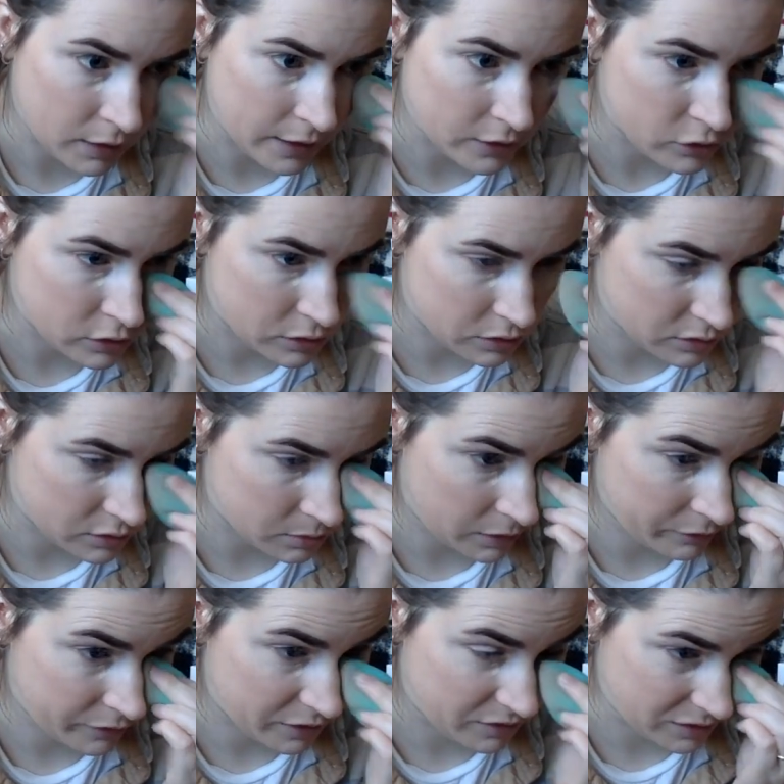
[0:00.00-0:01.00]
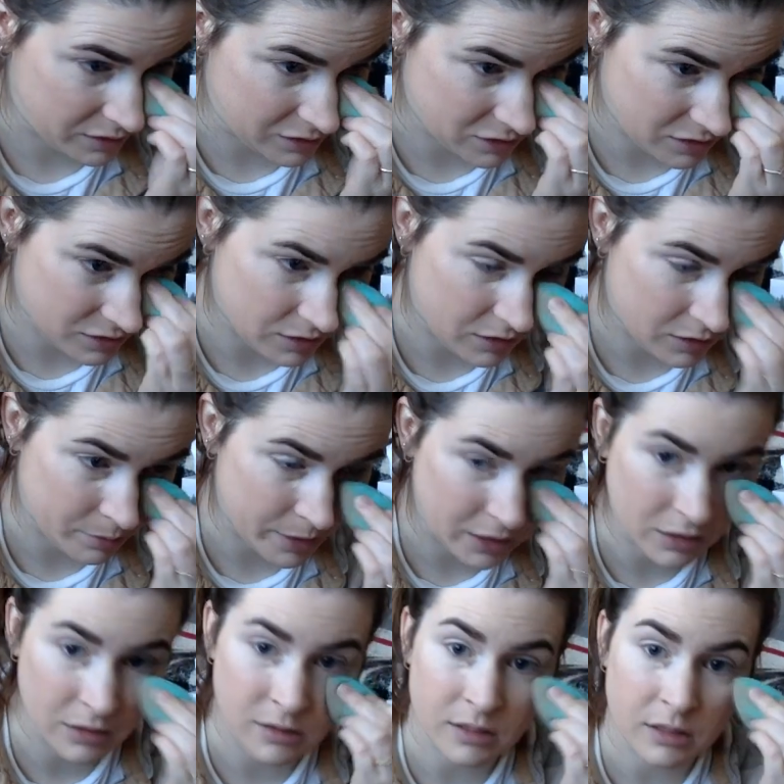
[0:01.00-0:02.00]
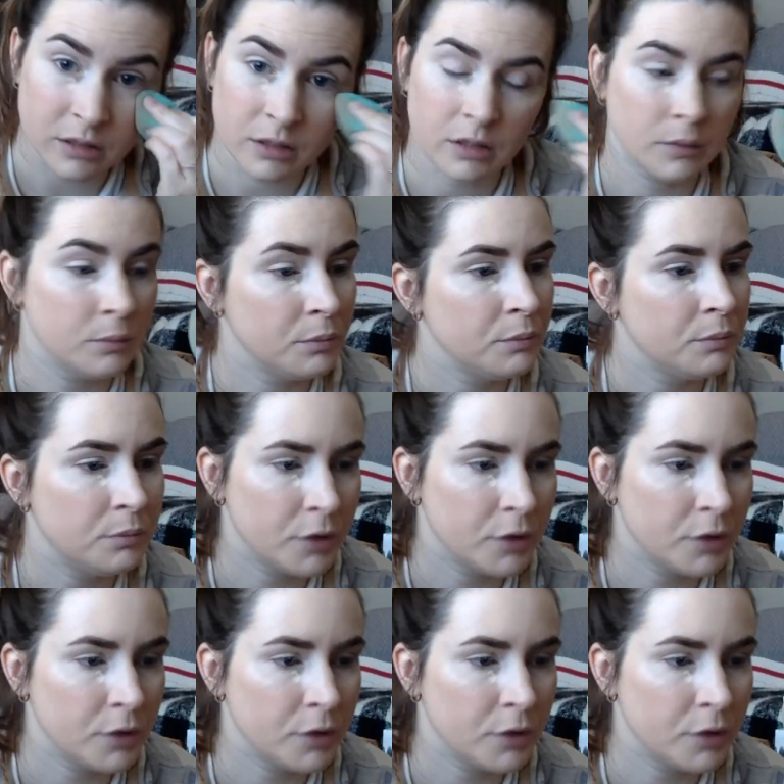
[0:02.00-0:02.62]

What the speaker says: I just use my foundation or my concealer,